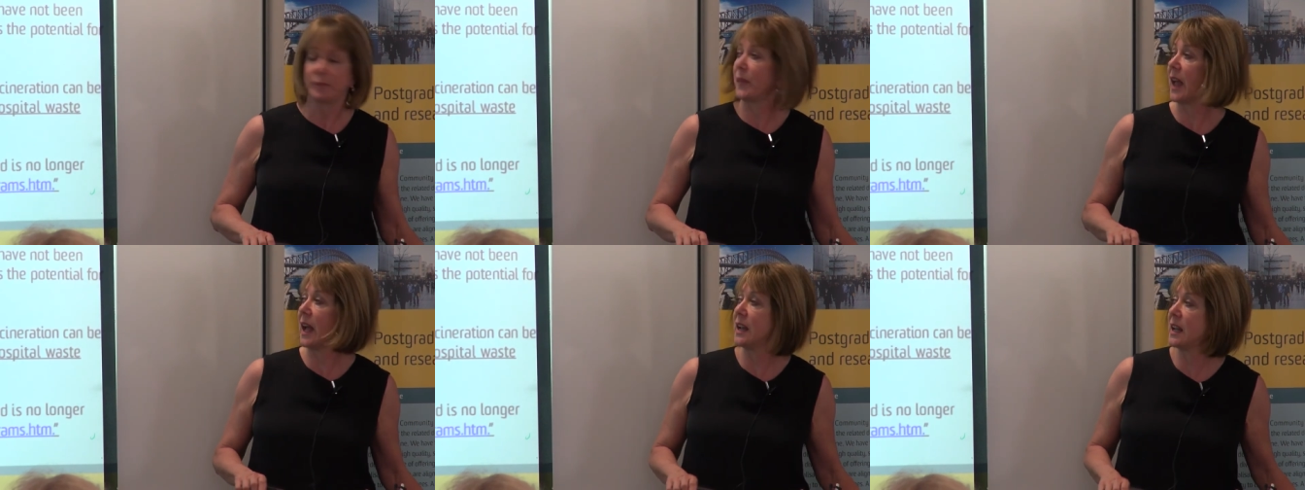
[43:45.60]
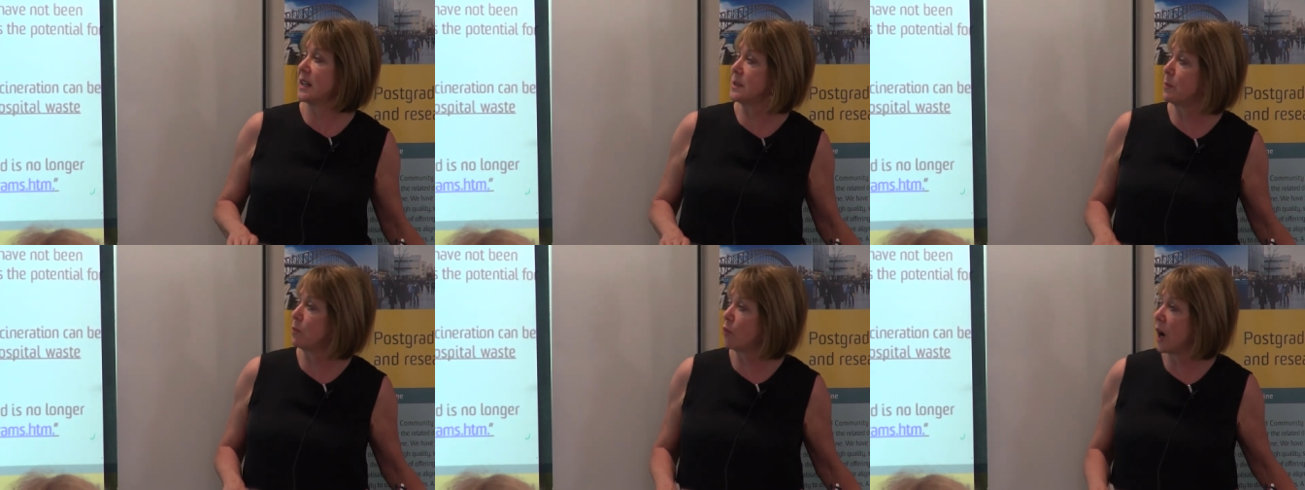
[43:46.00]
And
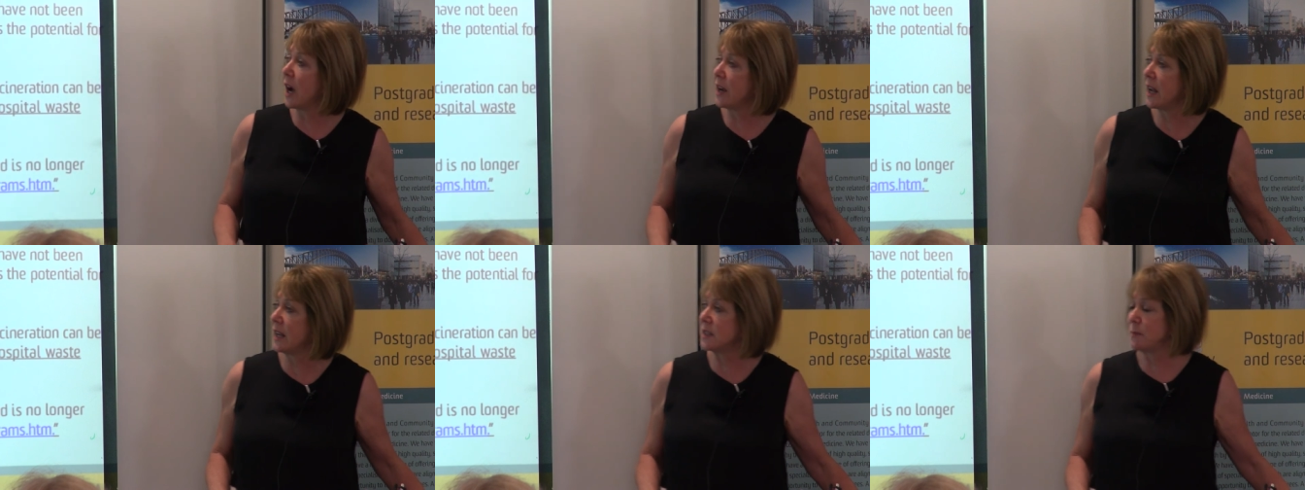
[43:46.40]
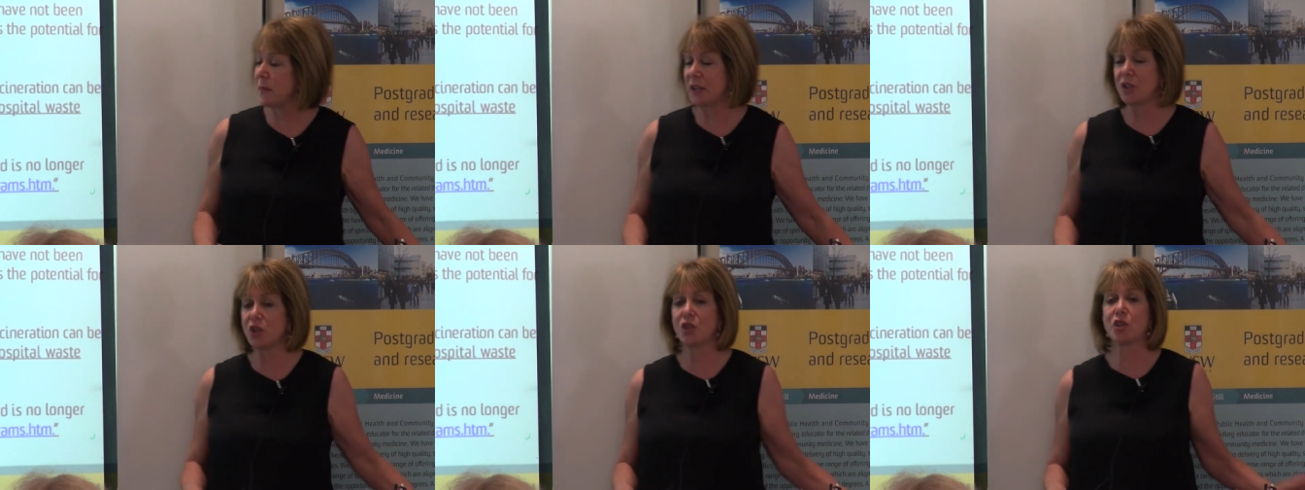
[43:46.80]
as Ryan has
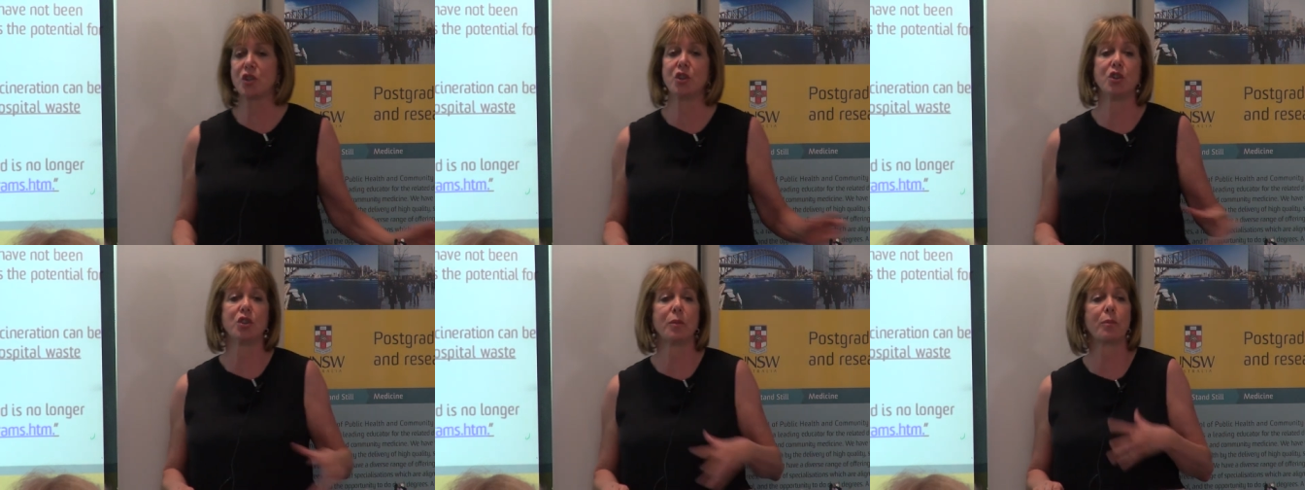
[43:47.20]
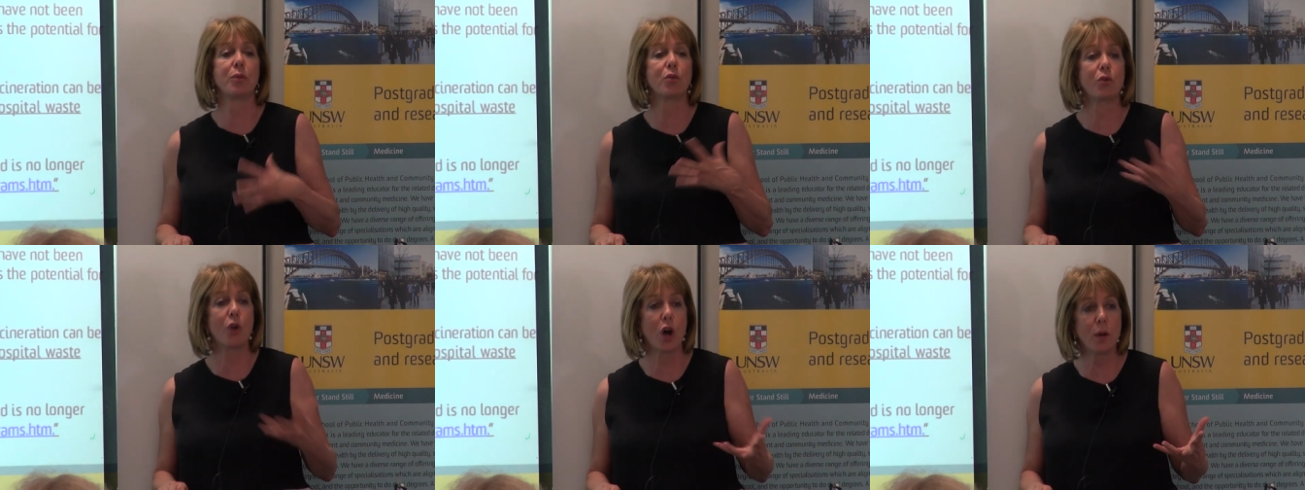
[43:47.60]
mentioned to you, the
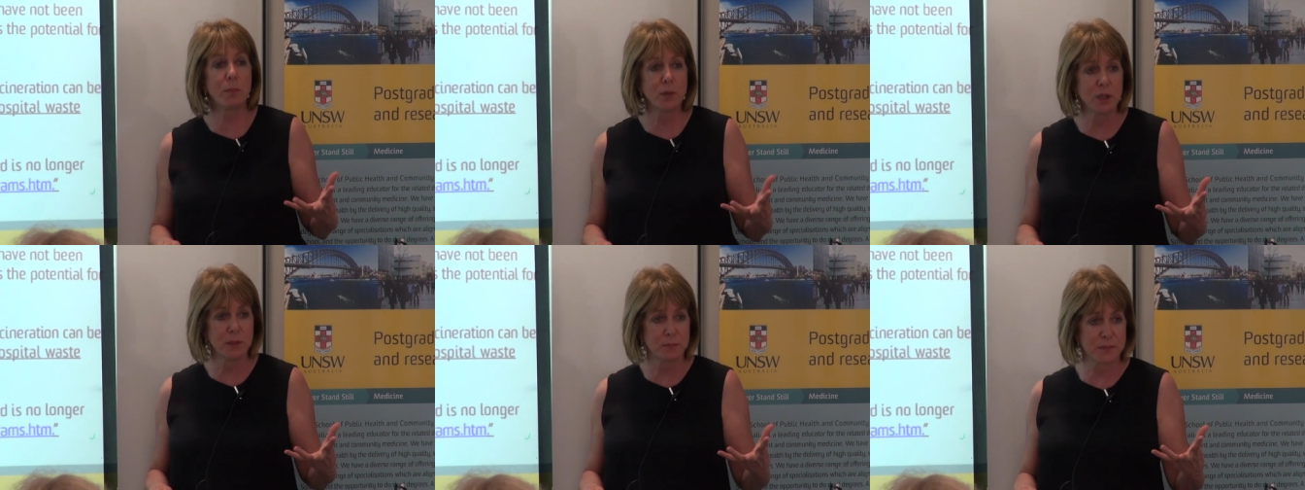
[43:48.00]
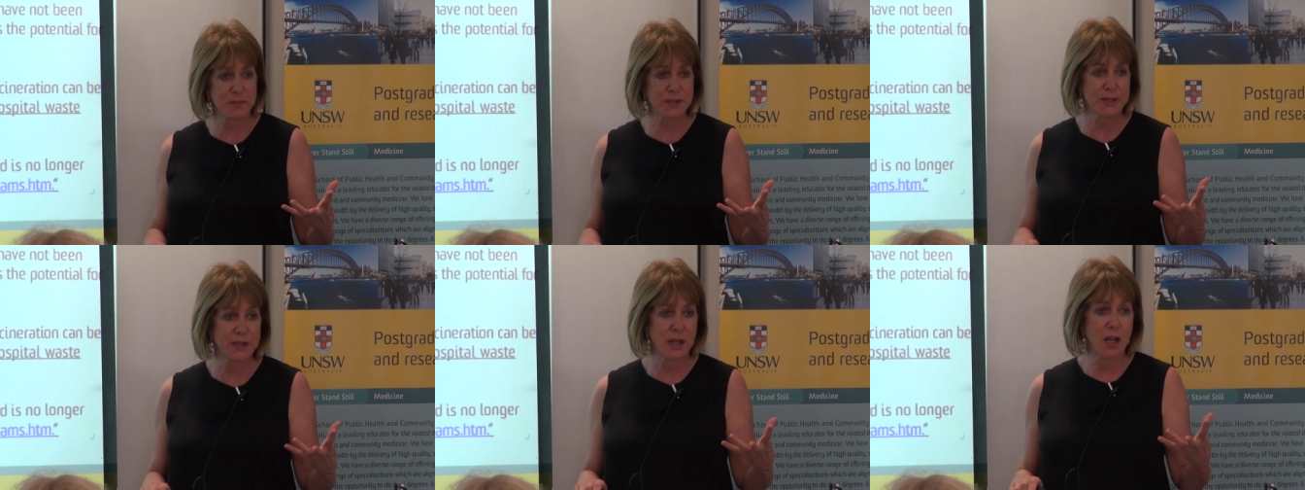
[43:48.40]

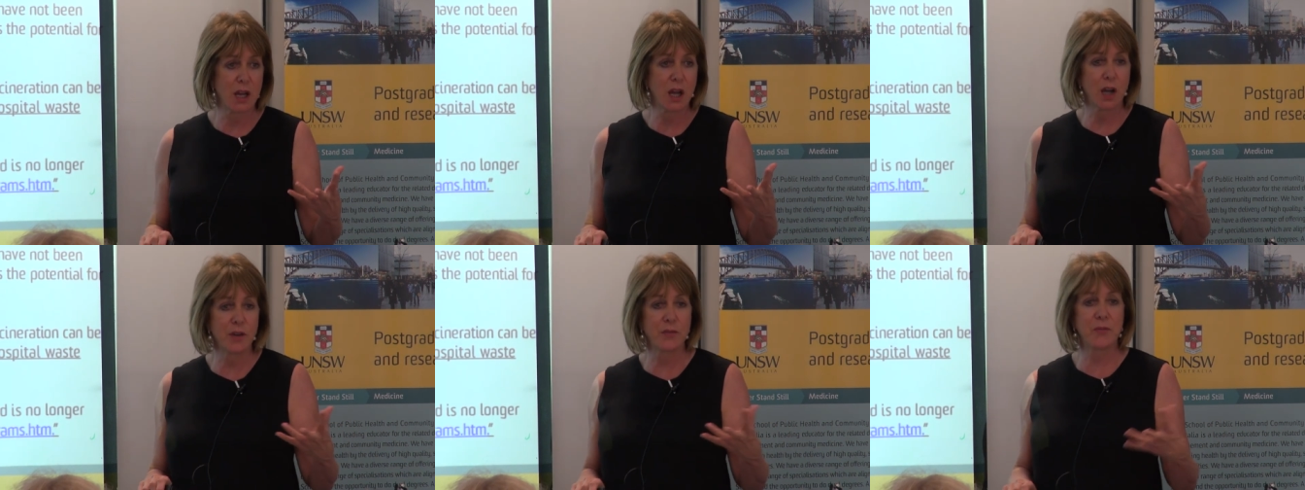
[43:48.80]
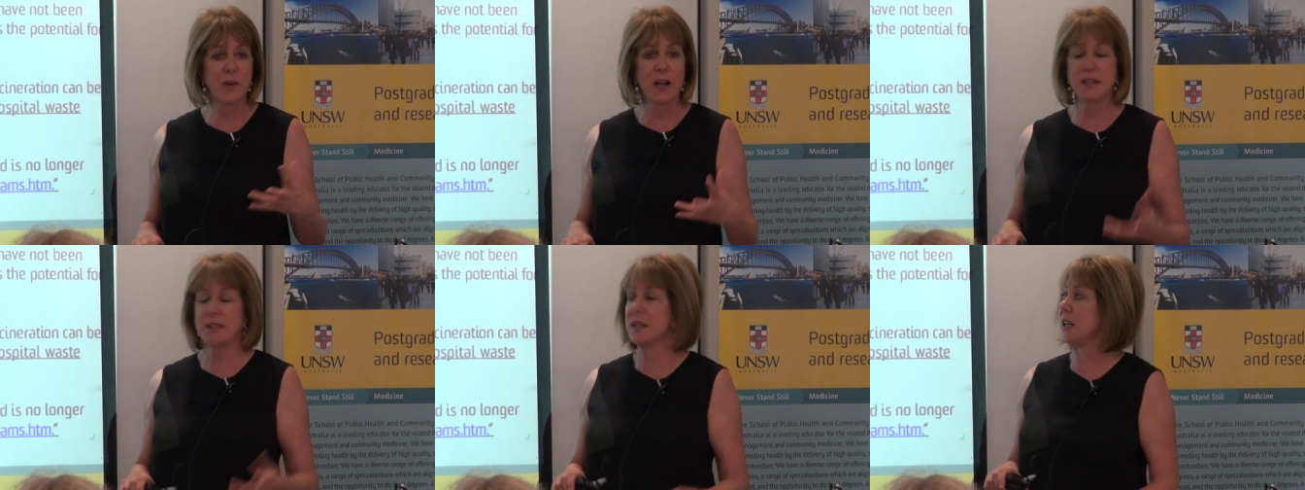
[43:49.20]
problems of
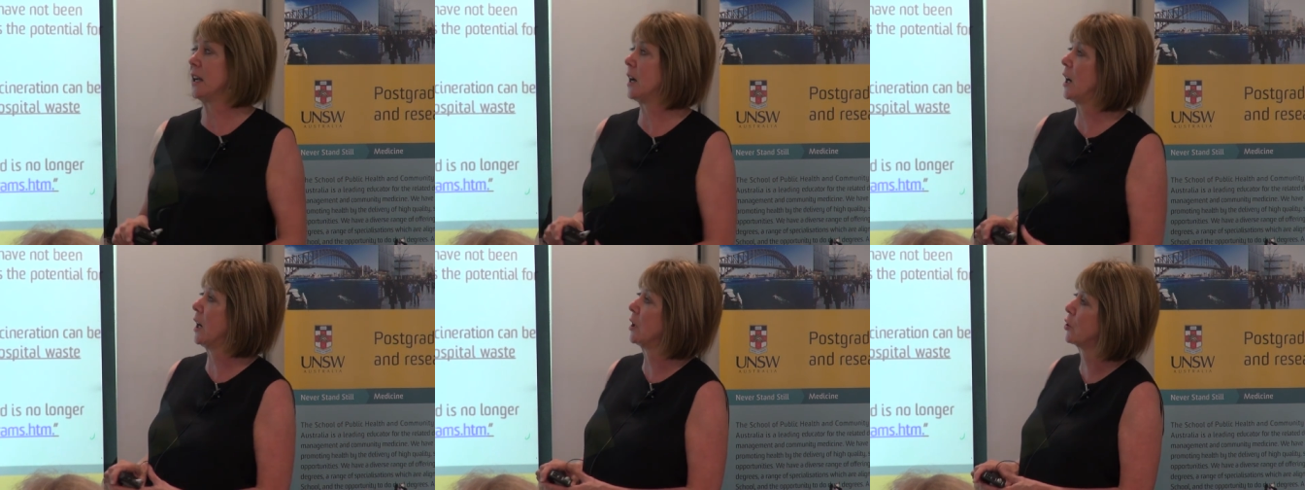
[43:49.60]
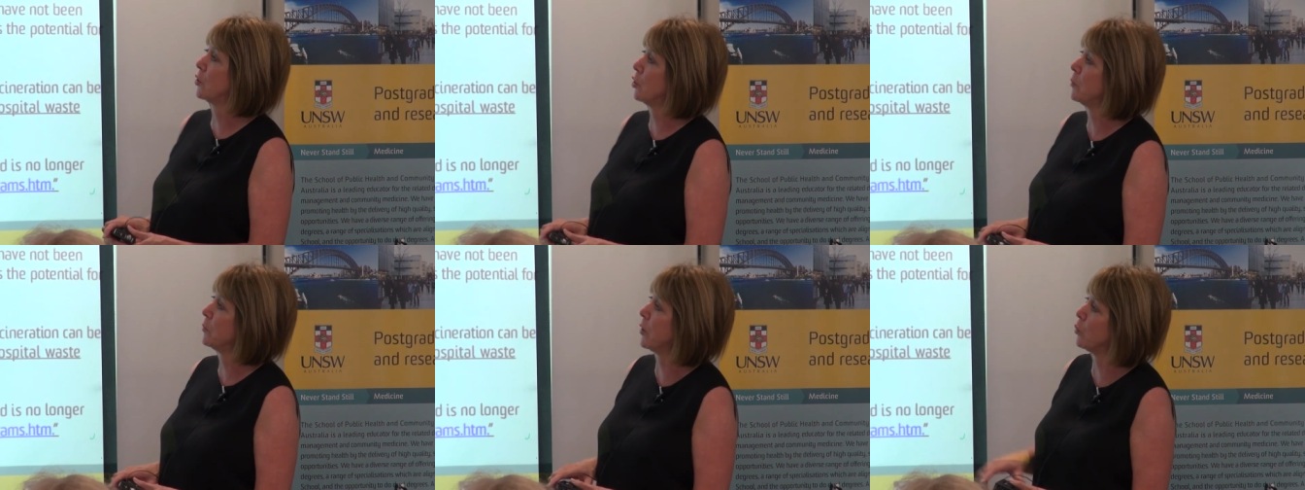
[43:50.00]
finding a
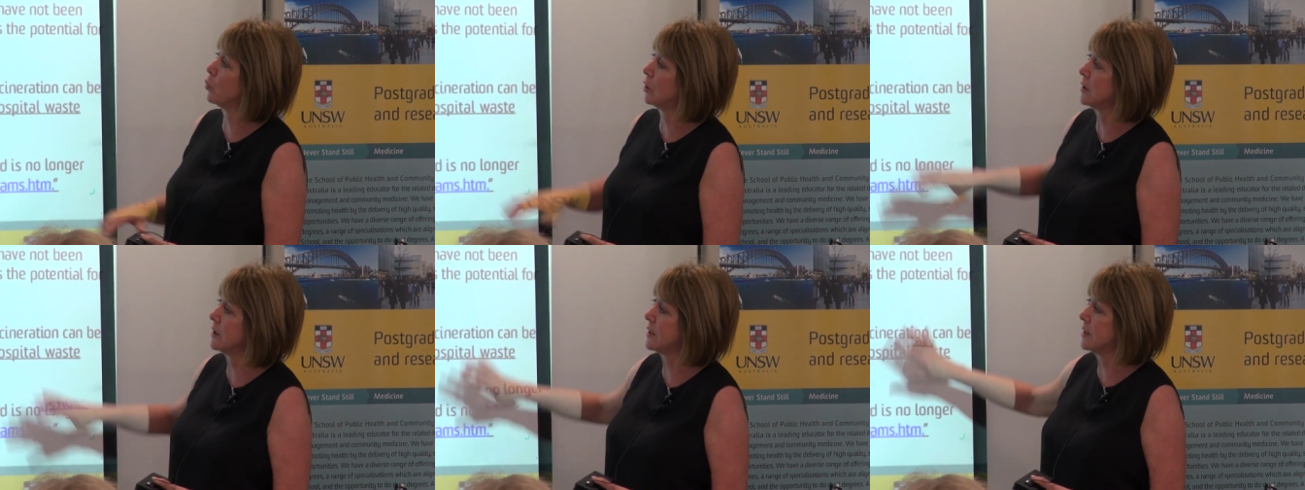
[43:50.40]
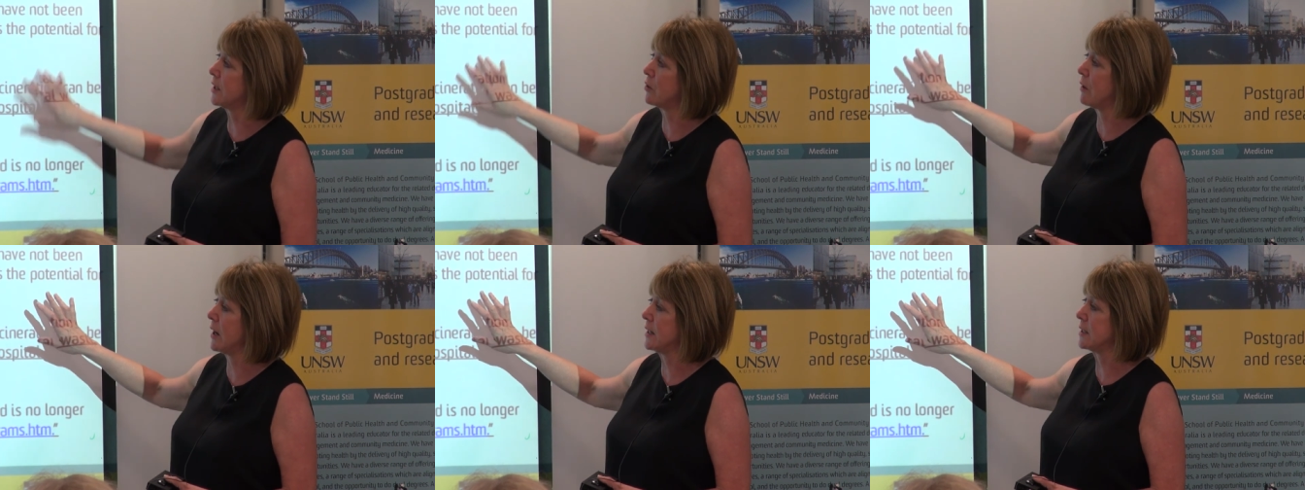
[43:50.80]
group that will
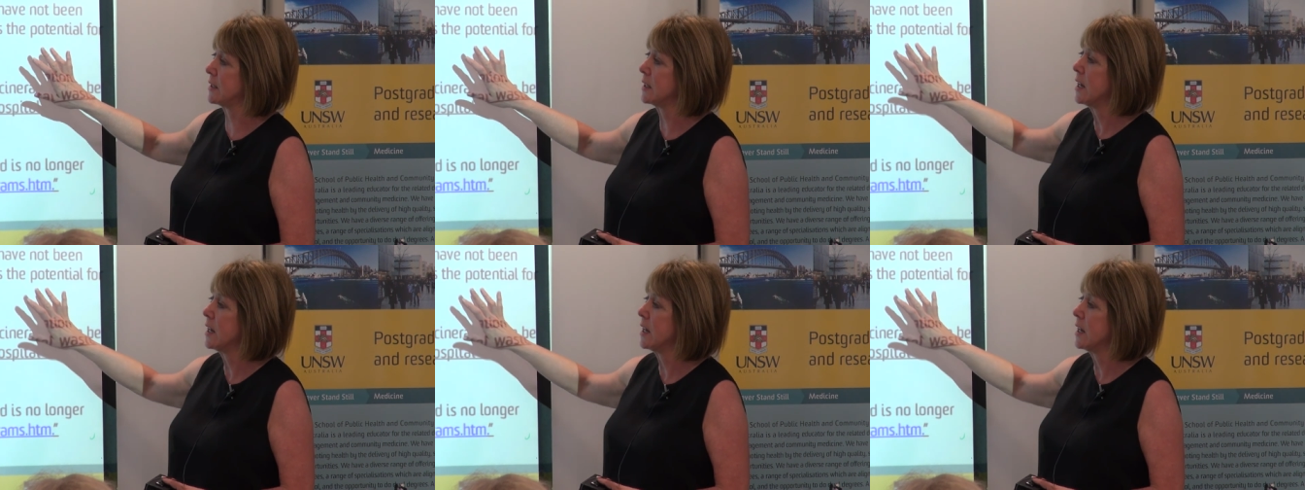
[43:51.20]
incinerate.